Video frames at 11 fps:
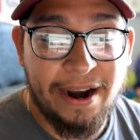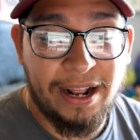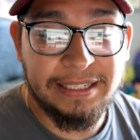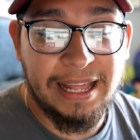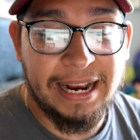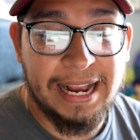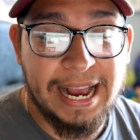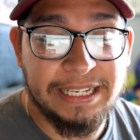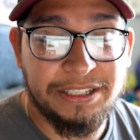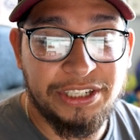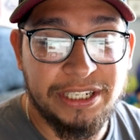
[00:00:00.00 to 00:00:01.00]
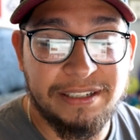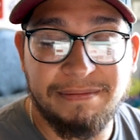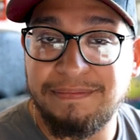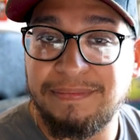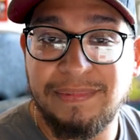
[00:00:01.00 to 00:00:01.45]
on to that, guys, just
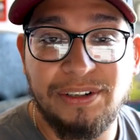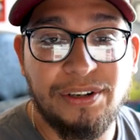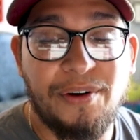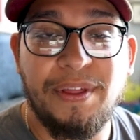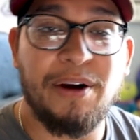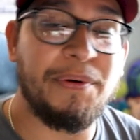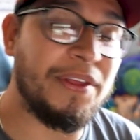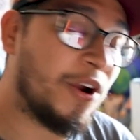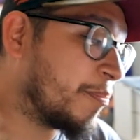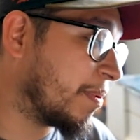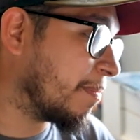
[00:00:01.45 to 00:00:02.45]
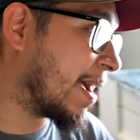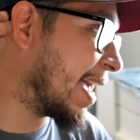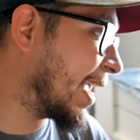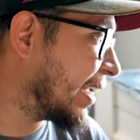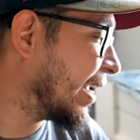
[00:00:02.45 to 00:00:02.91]
go there with an open
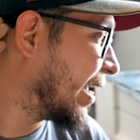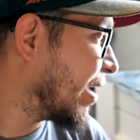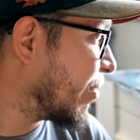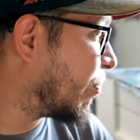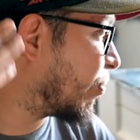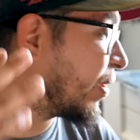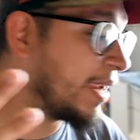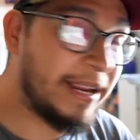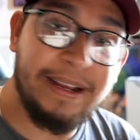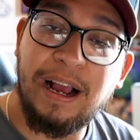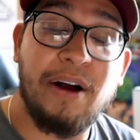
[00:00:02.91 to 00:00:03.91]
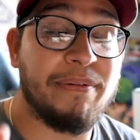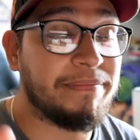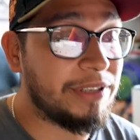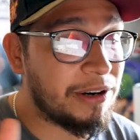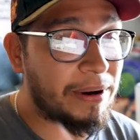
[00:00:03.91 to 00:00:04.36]
mind.
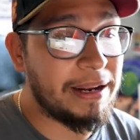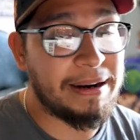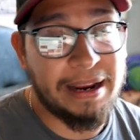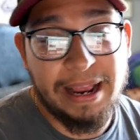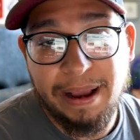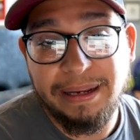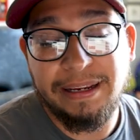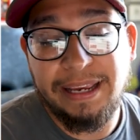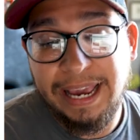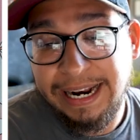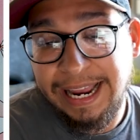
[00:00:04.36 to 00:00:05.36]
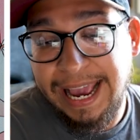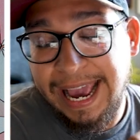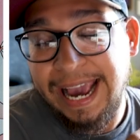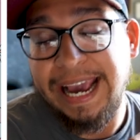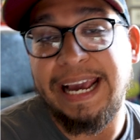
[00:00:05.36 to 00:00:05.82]
Oh, you know what? Get
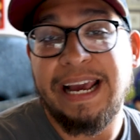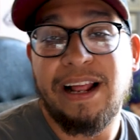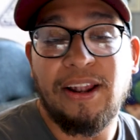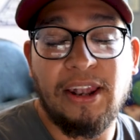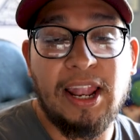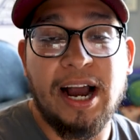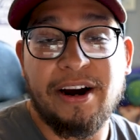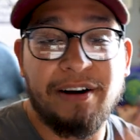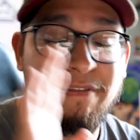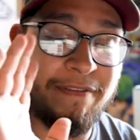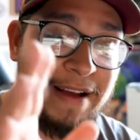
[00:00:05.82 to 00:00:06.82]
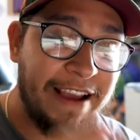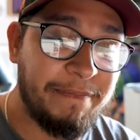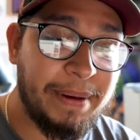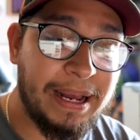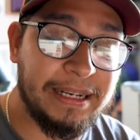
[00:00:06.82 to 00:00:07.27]
a locker. For
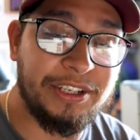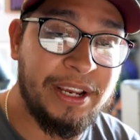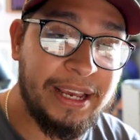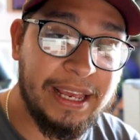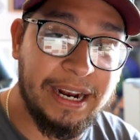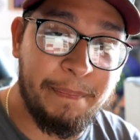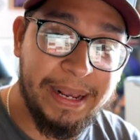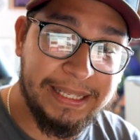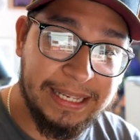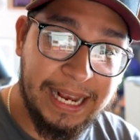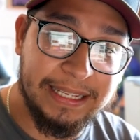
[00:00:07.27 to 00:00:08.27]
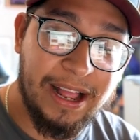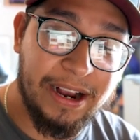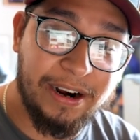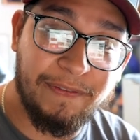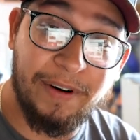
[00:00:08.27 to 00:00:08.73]
$5, you can get a mid-size
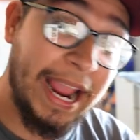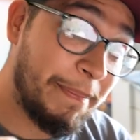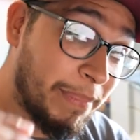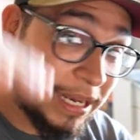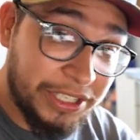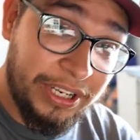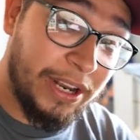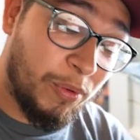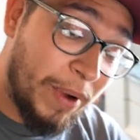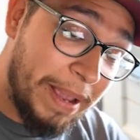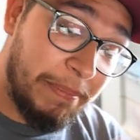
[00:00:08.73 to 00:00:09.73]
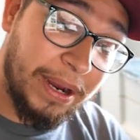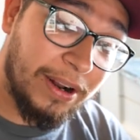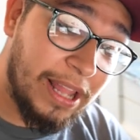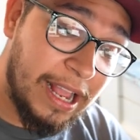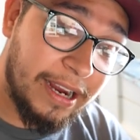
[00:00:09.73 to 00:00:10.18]
locker. For $8, you can get a way
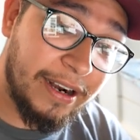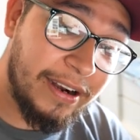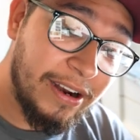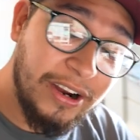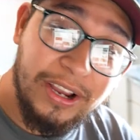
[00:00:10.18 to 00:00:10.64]
bigger locker.